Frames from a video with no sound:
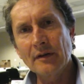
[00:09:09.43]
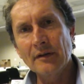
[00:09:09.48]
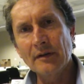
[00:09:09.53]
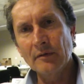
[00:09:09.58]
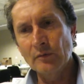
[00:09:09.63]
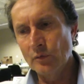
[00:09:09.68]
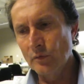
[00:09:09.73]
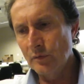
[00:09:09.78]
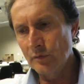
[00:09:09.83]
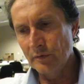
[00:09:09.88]

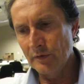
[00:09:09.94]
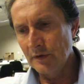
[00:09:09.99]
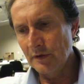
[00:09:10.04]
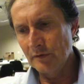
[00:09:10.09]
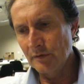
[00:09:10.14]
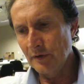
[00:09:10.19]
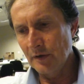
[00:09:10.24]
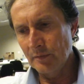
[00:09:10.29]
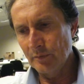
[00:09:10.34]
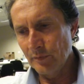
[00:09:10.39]

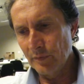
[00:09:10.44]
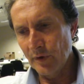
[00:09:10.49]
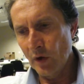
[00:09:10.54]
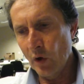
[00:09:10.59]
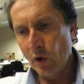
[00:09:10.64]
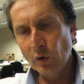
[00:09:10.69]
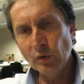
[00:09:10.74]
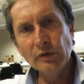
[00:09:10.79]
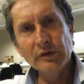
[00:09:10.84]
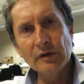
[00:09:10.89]
the
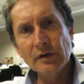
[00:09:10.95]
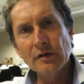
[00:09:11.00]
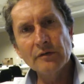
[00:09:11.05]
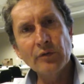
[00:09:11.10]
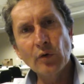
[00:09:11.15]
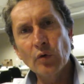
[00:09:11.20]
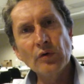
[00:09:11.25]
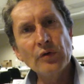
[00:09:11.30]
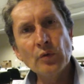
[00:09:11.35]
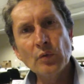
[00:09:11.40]
holder
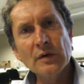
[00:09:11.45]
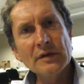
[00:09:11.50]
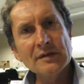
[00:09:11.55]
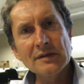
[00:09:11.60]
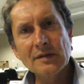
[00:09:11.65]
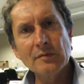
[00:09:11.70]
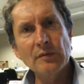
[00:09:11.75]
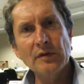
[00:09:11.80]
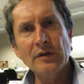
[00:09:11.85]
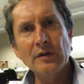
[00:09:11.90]
of all the
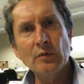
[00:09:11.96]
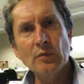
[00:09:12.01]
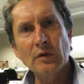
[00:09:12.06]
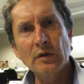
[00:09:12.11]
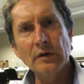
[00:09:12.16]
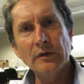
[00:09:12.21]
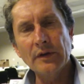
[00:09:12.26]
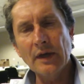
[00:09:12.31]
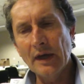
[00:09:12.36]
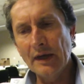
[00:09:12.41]
wisdom in the
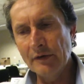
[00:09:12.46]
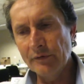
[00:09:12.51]
world.